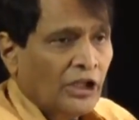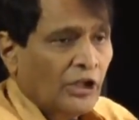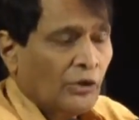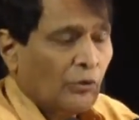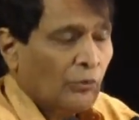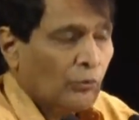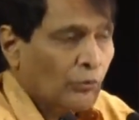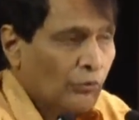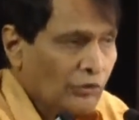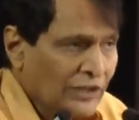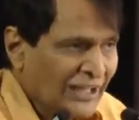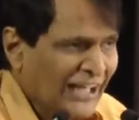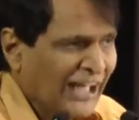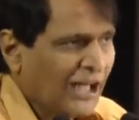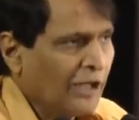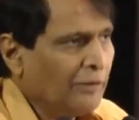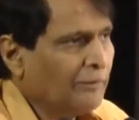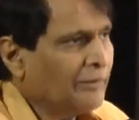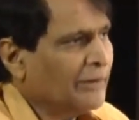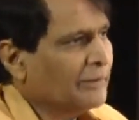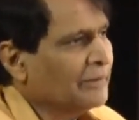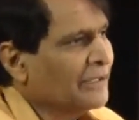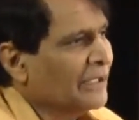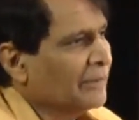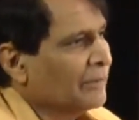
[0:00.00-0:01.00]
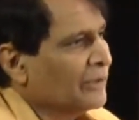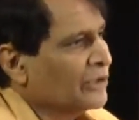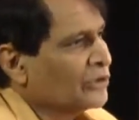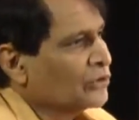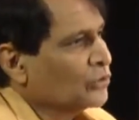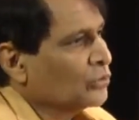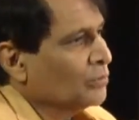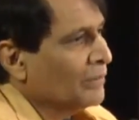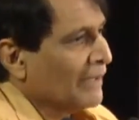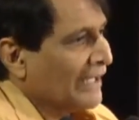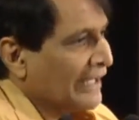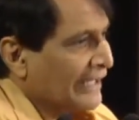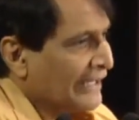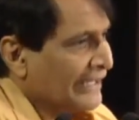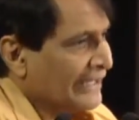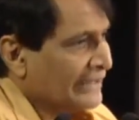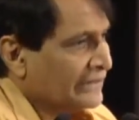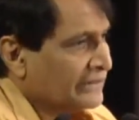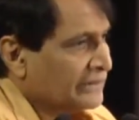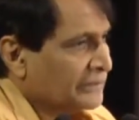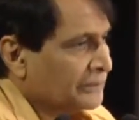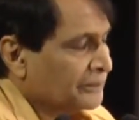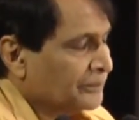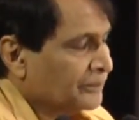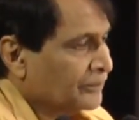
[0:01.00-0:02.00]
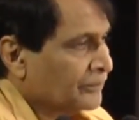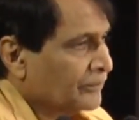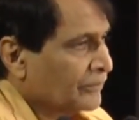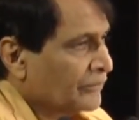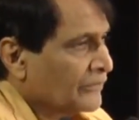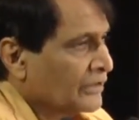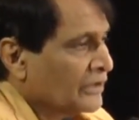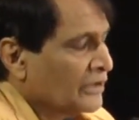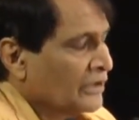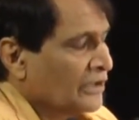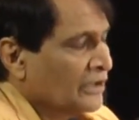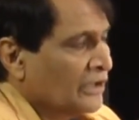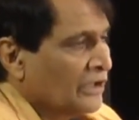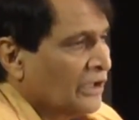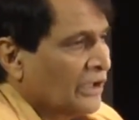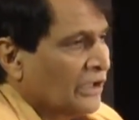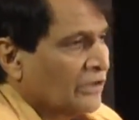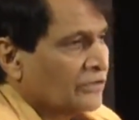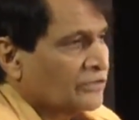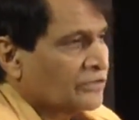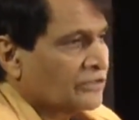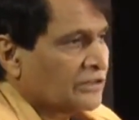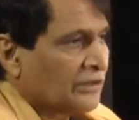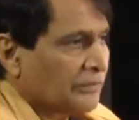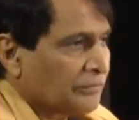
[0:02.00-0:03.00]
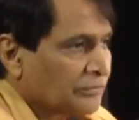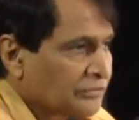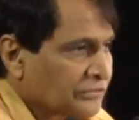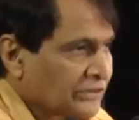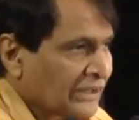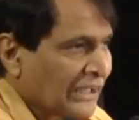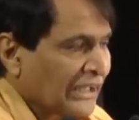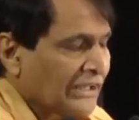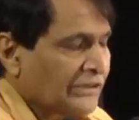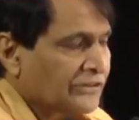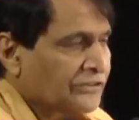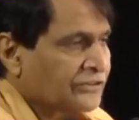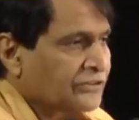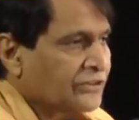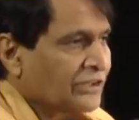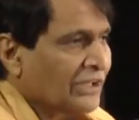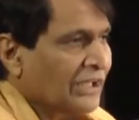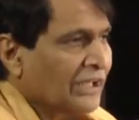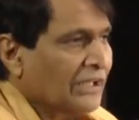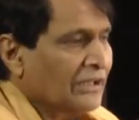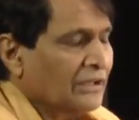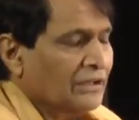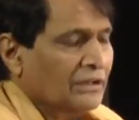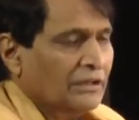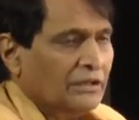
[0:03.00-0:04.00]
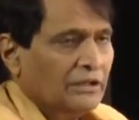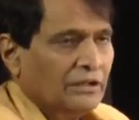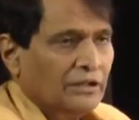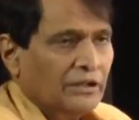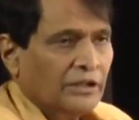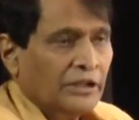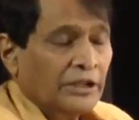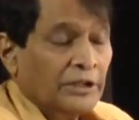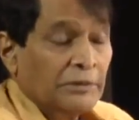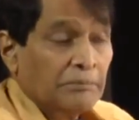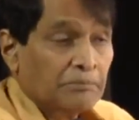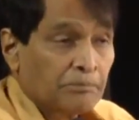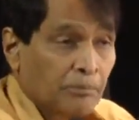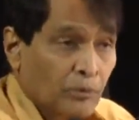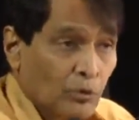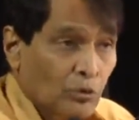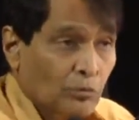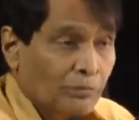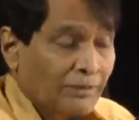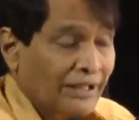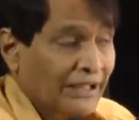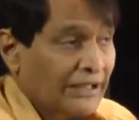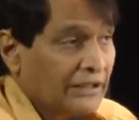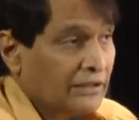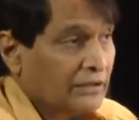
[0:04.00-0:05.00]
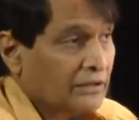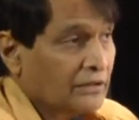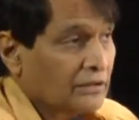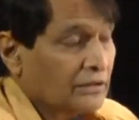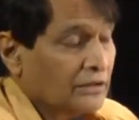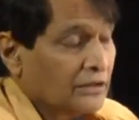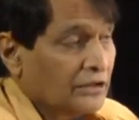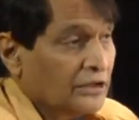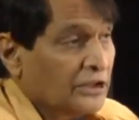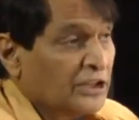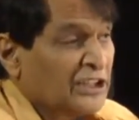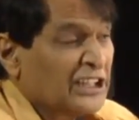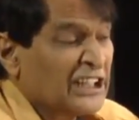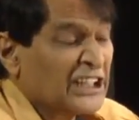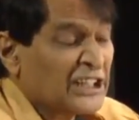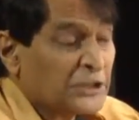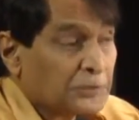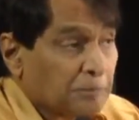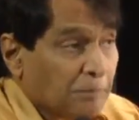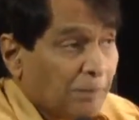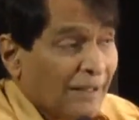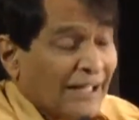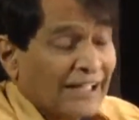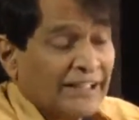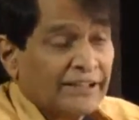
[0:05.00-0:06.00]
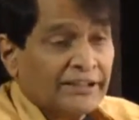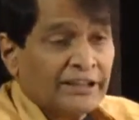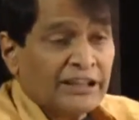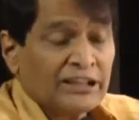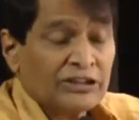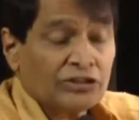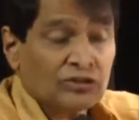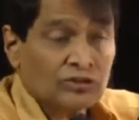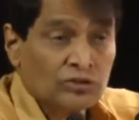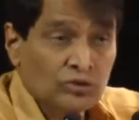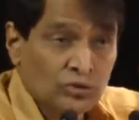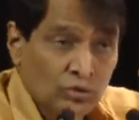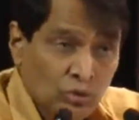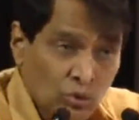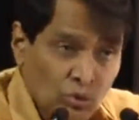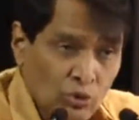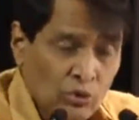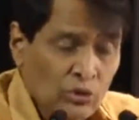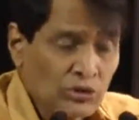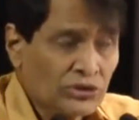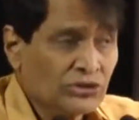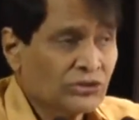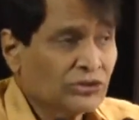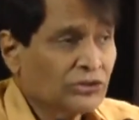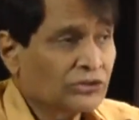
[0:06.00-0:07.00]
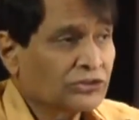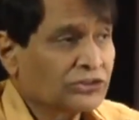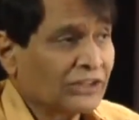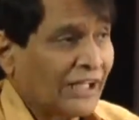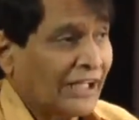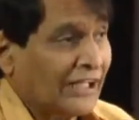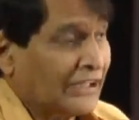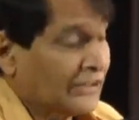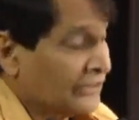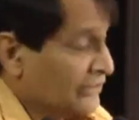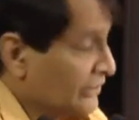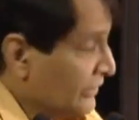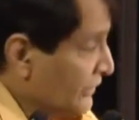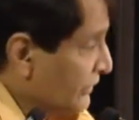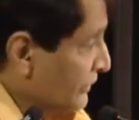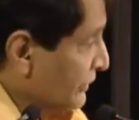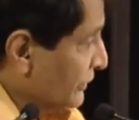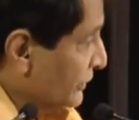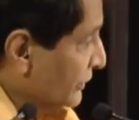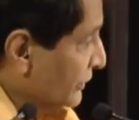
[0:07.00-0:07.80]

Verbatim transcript: We have been able to manage a substantial improvement despite these huge challenges.